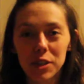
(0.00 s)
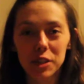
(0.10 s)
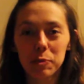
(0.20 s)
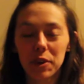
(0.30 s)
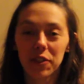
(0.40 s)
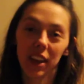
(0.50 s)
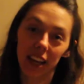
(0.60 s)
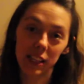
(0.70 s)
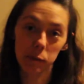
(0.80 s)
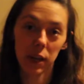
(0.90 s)
just briefly
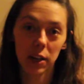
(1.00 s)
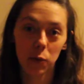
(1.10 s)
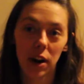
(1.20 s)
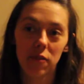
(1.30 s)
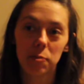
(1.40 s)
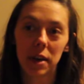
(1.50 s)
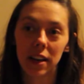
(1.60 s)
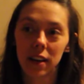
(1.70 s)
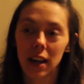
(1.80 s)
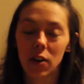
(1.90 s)
explain where I've
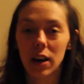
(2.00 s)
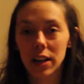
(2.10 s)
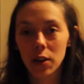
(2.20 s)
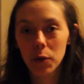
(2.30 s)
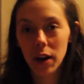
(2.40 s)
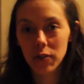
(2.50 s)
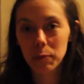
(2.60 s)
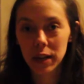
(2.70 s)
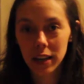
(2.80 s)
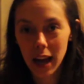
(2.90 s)
been. Now I know I've
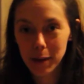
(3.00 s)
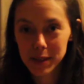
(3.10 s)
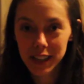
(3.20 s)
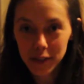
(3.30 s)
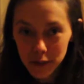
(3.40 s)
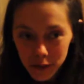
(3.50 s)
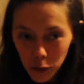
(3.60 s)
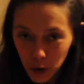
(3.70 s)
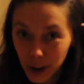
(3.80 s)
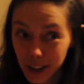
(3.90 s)
been absent
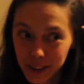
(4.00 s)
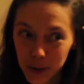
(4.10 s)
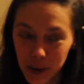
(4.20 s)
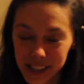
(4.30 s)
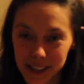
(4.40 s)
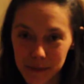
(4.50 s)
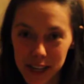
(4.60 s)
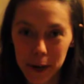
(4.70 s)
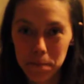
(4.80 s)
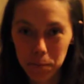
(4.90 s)
for quite some
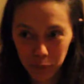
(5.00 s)
time,